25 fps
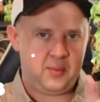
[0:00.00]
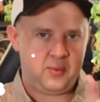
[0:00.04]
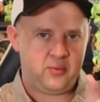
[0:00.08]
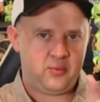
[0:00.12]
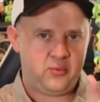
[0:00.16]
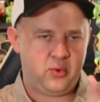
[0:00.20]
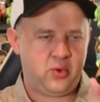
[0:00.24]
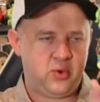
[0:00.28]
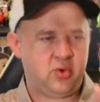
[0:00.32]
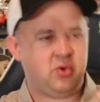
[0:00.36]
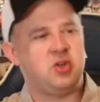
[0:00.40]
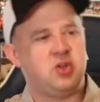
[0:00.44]

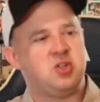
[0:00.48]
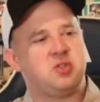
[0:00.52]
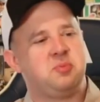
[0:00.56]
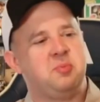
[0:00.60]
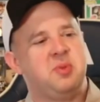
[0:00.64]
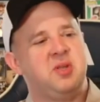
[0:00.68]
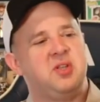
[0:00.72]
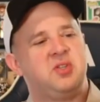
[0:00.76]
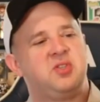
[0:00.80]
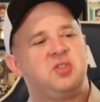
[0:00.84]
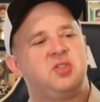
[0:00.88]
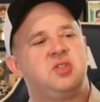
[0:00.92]
Before
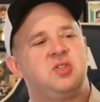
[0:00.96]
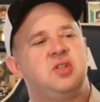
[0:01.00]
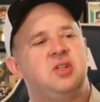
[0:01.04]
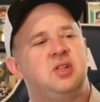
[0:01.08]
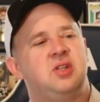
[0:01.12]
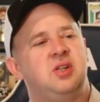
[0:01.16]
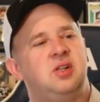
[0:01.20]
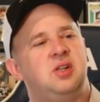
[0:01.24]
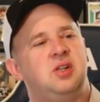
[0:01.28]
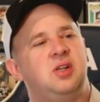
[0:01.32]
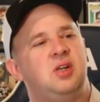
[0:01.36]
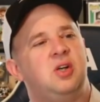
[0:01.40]
Christmas,
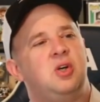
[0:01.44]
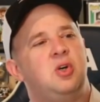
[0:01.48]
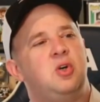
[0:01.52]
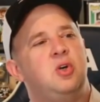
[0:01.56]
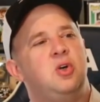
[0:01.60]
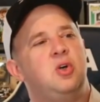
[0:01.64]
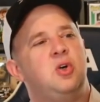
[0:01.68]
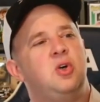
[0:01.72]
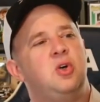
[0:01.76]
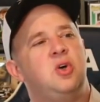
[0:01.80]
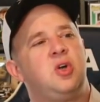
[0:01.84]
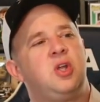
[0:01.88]

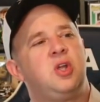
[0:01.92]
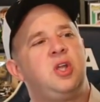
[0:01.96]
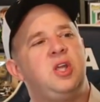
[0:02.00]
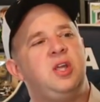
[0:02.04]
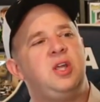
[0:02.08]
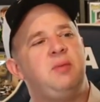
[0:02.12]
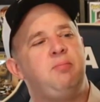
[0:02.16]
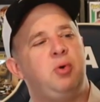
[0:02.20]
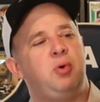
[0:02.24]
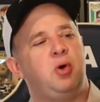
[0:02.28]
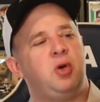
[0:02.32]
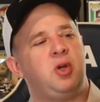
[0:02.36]

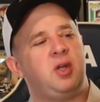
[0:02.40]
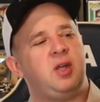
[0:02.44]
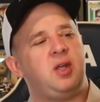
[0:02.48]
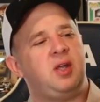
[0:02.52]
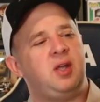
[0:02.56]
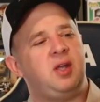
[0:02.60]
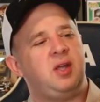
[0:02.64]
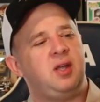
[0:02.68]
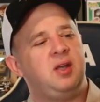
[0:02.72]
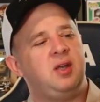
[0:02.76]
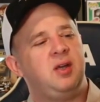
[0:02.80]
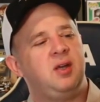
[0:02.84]
Oogie
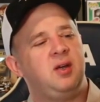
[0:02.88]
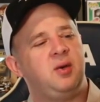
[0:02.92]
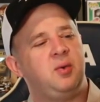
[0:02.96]
Boogie